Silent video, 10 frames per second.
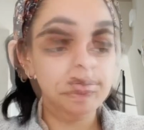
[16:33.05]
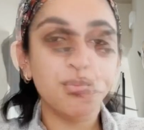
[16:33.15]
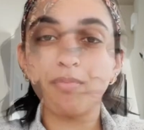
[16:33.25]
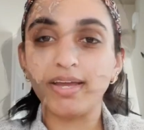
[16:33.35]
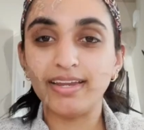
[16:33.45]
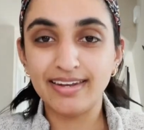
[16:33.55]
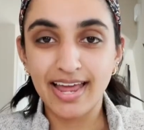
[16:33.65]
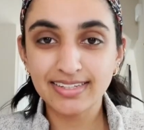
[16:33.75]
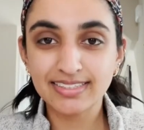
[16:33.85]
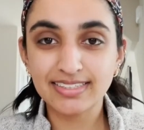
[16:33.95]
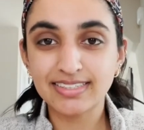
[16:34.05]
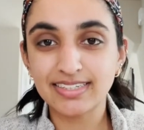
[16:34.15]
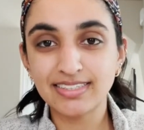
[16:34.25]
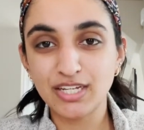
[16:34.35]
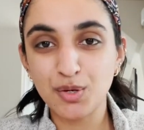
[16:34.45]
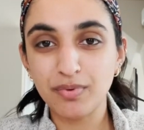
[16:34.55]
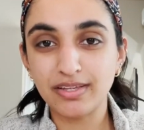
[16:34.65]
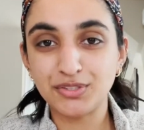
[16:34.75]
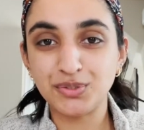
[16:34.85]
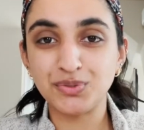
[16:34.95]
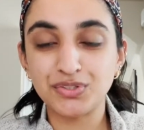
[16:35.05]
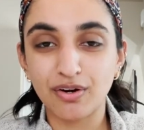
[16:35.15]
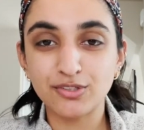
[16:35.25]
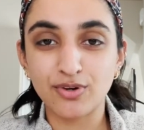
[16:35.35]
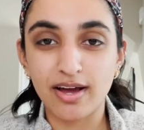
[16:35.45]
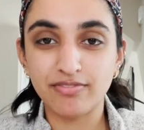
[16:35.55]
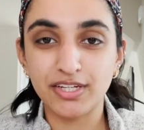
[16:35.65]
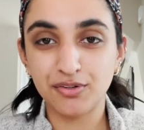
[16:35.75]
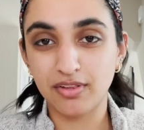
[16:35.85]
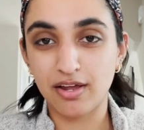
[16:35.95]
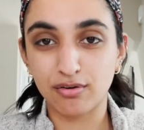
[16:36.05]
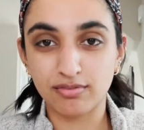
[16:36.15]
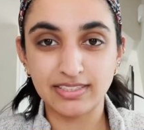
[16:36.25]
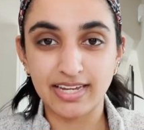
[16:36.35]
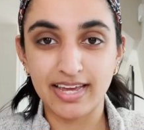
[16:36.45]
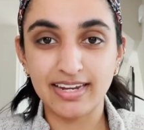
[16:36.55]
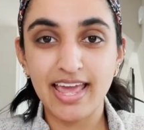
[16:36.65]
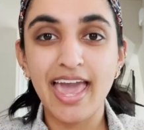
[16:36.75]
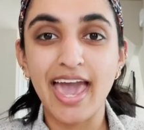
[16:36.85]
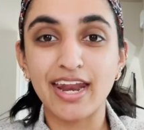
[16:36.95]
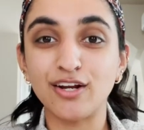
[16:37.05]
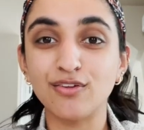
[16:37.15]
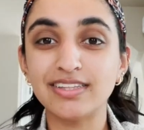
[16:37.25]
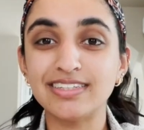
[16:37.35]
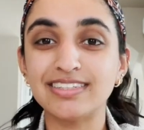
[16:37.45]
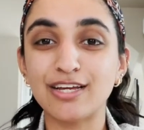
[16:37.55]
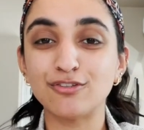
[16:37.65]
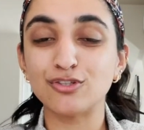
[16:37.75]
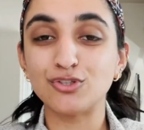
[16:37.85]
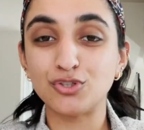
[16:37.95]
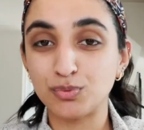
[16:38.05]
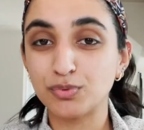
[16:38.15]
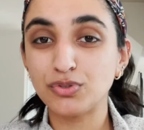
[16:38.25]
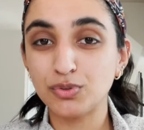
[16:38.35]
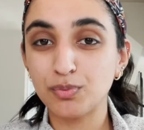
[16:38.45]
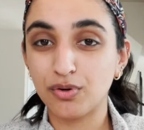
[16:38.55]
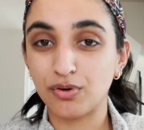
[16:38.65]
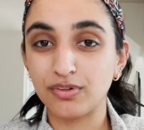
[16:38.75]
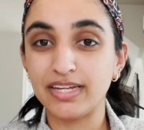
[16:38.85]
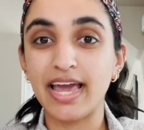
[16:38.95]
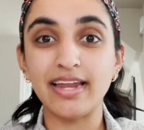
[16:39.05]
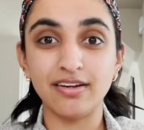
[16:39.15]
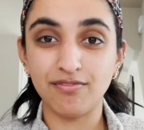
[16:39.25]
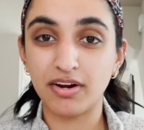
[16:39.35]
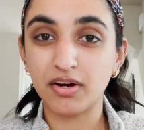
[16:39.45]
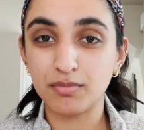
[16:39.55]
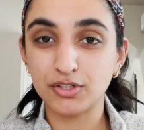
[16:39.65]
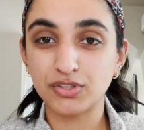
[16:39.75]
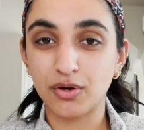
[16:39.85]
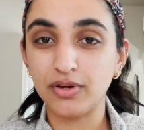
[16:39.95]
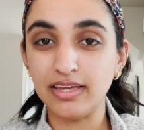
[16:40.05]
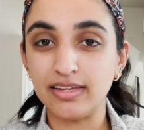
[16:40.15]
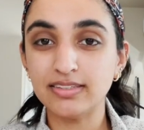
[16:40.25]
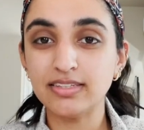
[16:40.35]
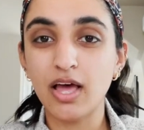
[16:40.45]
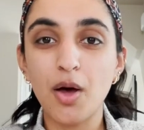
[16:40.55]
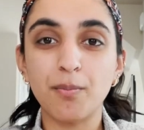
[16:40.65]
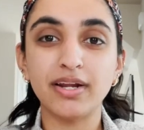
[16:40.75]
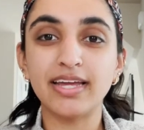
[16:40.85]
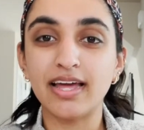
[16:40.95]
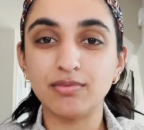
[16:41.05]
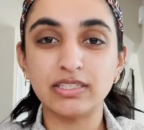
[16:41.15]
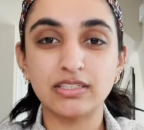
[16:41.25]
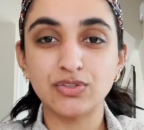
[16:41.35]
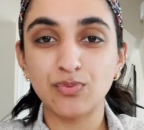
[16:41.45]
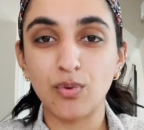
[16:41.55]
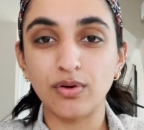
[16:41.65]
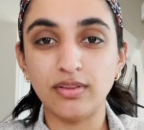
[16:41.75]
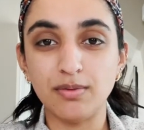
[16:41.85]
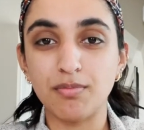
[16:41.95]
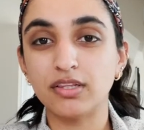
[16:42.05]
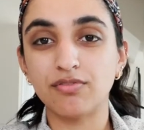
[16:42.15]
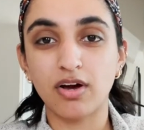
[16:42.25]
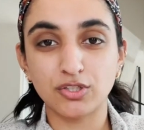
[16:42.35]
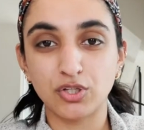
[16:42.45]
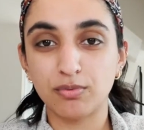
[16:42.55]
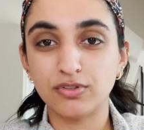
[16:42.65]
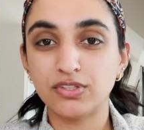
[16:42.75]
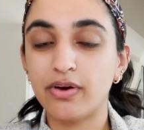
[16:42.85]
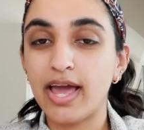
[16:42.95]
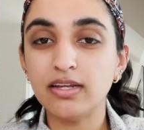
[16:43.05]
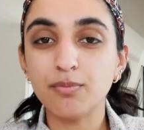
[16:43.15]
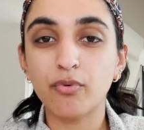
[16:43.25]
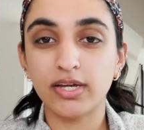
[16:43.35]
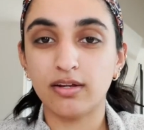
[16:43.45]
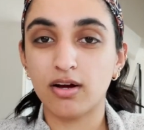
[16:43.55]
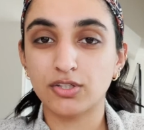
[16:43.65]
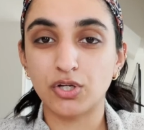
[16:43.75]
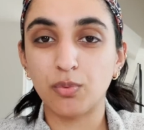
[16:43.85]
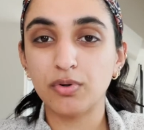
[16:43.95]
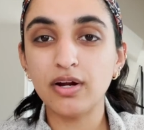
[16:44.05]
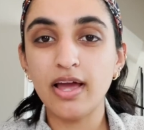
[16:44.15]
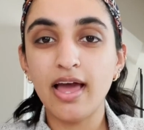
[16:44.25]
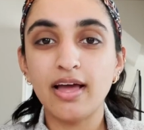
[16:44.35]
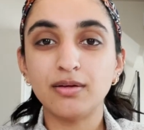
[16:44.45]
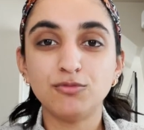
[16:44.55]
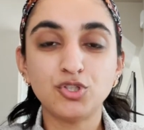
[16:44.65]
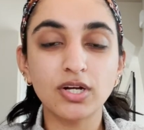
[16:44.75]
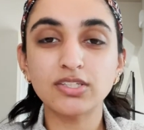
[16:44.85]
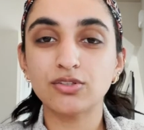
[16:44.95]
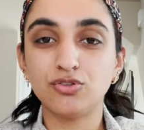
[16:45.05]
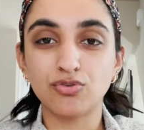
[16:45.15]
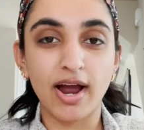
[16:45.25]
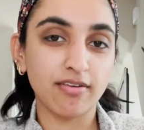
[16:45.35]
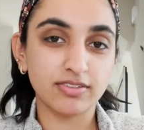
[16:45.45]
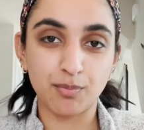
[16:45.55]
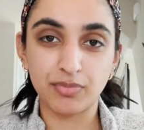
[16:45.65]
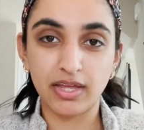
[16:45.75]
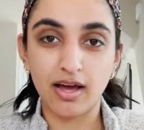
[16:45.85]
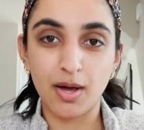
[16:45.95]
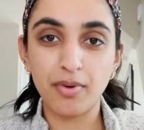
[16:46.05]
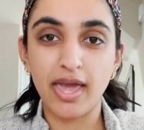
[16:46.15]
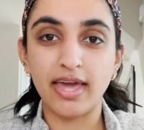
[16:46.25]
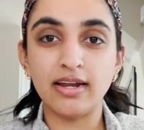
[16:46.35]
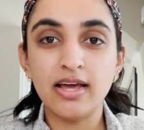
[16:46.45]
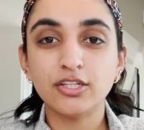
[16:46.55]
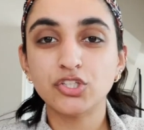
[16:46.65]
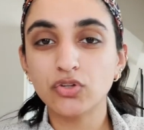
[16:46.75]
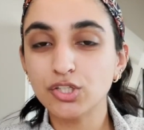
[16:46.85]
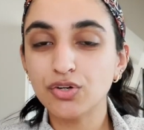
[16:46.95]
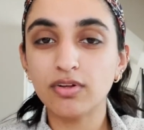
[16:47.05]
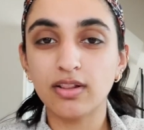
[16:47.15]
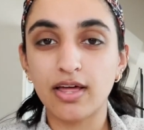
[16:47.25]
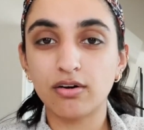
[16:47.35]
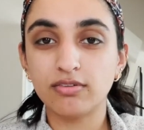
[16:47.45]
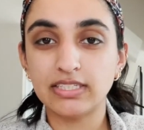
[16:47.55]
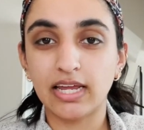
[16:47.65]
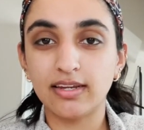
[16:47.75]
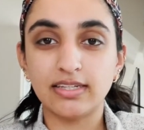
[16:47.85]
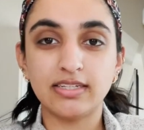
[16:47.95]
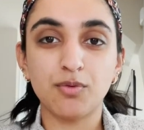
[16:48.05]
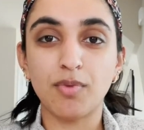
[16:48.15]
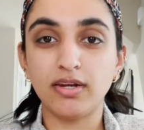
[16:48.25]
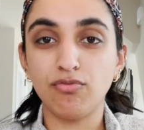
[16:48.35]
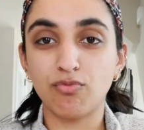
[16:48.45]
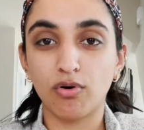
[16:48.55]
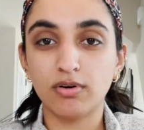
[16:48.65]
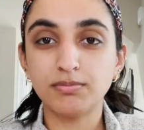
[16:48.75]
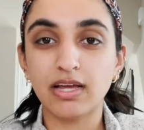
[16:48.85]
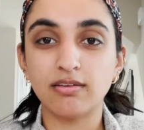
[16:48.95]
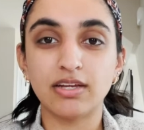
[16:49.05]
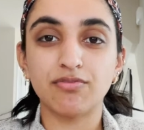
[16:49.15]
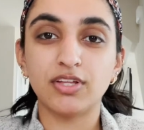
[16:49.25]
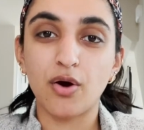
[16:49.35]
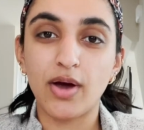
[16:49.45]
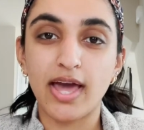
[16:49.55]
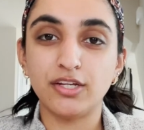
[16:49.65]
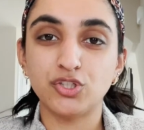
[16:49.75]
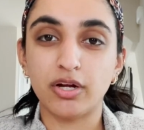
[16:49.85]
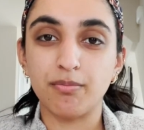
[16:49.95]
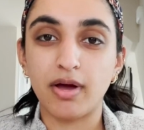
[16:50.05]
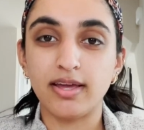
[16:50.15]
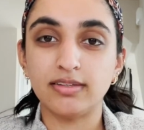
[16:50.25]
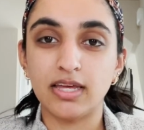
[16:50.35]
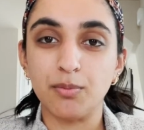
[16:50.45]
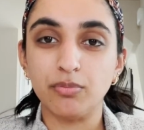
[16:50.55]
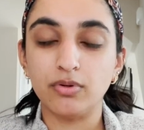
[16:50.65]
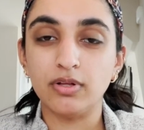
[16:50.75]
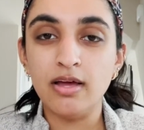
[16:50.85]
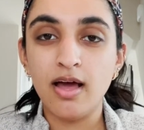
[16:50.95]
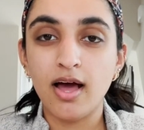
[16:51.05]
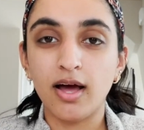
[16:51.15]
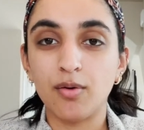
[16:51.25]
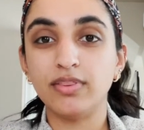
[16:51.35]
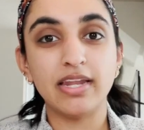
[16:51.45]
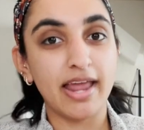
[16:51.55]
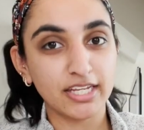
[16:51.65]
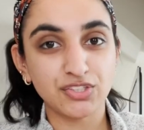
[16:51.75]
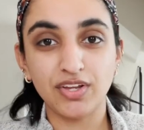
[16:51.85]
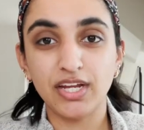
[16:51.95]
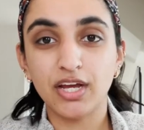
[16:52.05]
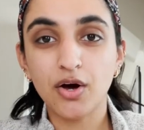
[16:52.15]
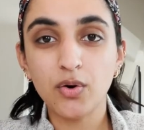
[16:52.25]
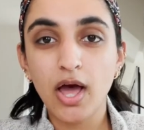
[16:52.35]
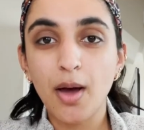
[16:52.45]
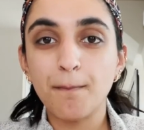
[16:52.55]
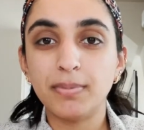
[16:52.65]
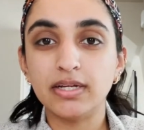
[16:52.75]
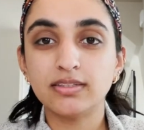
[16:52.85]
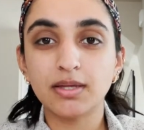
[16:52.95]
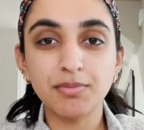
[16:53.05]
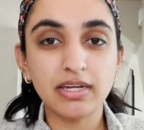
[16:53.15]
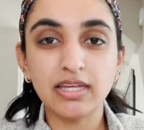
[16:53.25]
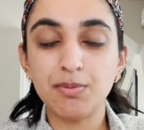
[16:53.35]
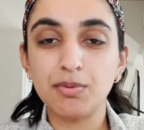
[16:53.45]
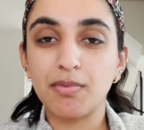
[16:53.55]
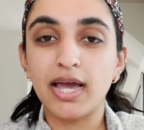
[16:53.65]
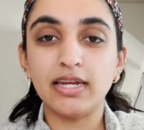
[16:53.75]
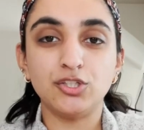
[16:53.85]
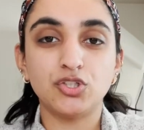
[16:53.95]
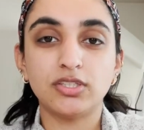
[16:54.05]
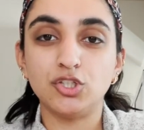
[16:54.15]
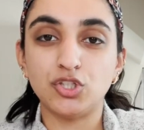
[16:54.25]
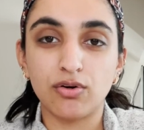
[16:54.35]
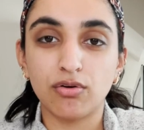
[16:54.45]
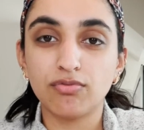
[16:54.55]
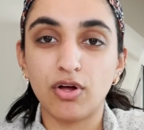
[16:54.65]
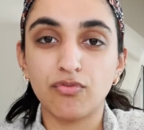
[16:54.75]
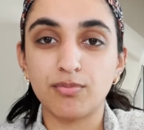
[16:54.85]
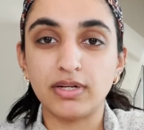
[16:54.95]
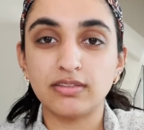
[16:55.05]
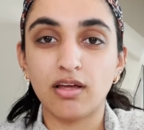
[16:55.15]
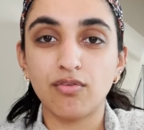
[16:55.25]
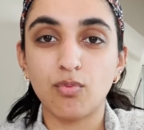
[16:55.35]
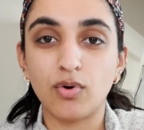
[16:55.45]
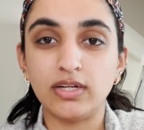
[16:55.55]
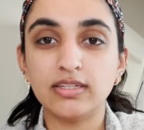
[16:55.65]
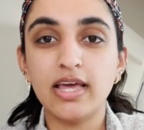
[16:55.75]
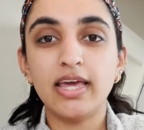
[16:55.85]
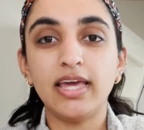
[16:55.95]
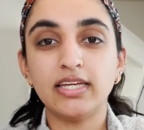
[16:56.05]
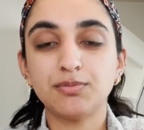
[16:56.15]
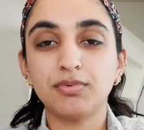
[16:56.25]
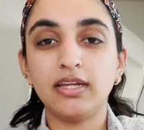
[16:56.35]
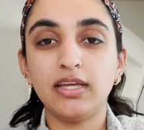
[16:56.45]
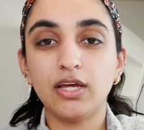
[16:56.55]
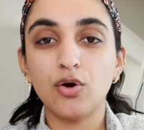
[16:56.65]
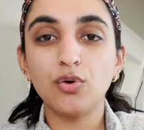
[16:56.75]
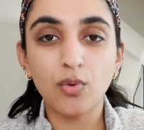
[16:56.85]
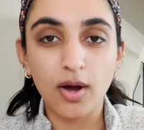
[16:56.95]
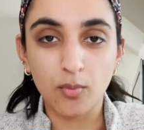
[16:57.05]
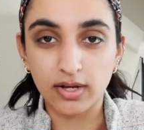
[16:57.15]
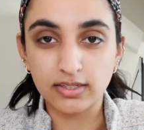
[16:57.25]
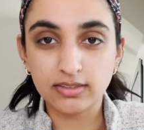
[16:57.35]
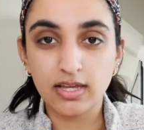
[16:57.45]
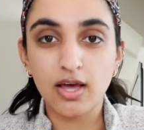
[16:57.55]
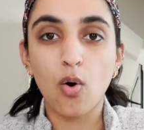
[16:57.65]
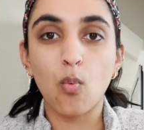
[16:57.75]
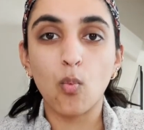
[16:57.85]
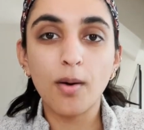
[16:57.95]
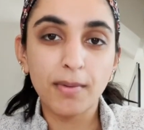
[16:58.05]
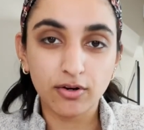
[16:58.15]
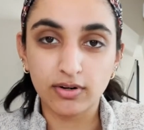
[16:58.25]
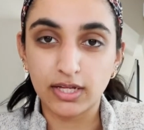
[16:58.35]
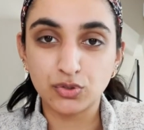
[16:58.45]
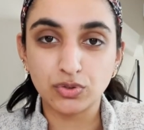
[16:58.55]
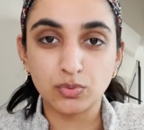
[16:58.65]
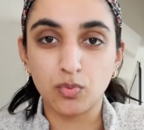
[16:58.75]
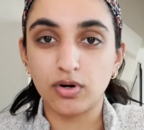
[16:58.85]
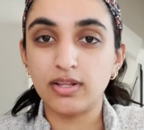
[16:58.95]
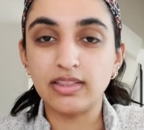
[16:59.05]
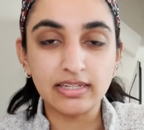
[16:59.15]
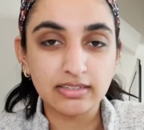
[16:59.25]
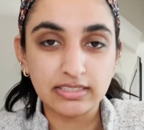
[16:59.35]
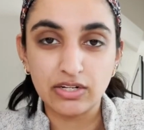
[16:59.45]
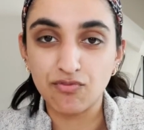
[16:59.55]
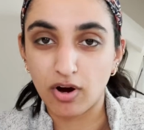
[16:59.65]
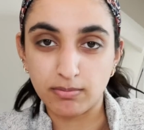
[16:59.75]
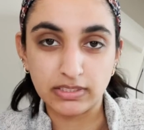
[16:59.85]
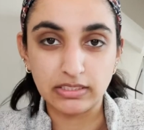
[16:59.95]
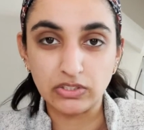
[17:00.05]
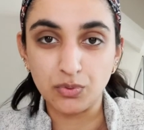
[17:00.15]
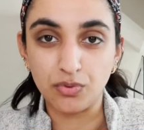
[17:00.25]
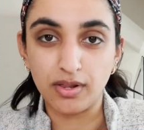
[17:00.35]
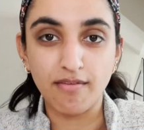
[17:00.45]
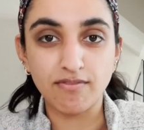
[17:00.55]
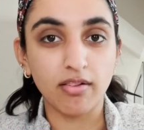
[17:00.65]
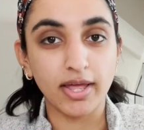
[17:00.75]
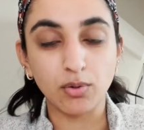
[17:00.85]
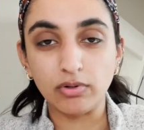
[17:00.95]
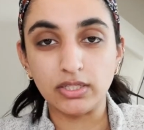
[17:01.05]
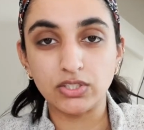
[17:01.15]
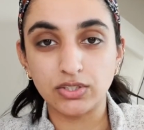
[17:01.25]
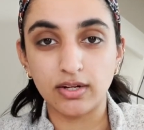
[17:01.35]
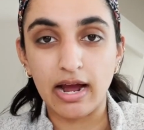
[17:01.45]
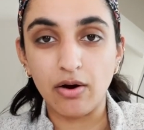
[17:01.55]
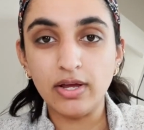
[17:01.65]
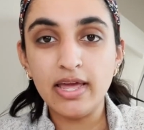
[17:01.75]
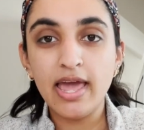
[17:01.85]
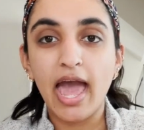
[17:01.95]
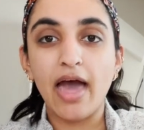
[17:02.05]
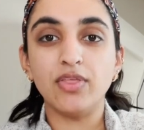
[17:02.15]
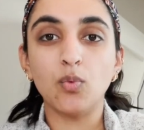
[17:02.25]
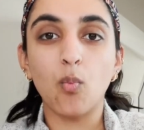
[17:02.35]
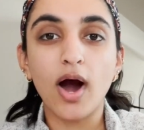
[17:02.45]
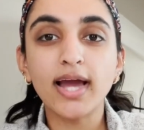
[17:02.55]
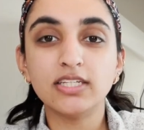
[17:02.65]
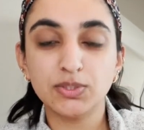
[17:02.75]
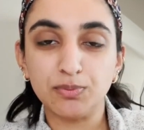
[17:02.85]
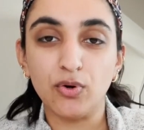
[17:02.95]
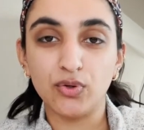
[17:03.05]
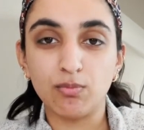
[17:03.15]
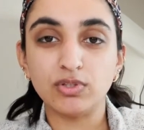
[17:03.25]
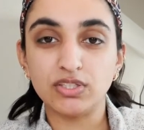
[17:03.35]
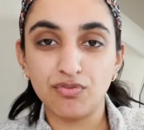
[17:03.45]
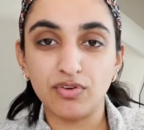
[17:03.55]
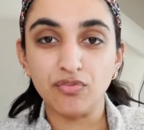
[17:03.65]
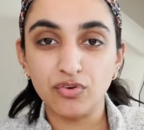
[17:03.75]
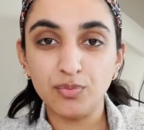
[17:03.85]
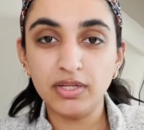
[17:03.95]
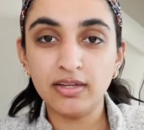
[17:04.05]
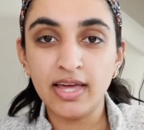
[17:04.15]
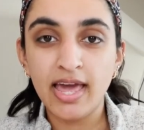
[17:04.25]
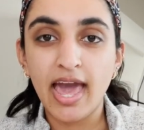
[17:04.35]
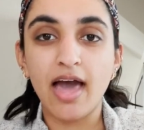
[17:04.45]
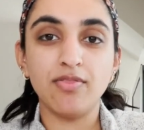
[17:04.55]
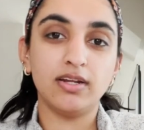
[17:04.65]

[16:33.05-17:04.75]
My next tip is to start drafting your letter of intent. And I know that this sounds super, super early, and it very much so is. But again, this is for the month of October. So at any point in October, just draft something up. And the structure of a letter of intent can take many forms. I'll definitely go ahead and share my example in the next video. But something to keep in mind, and just a general flow for myself, was explaining who I was, what my credentials were, the things I did in pharmacy school that I felt like really stood out, and then why this program was a fit for me. And then,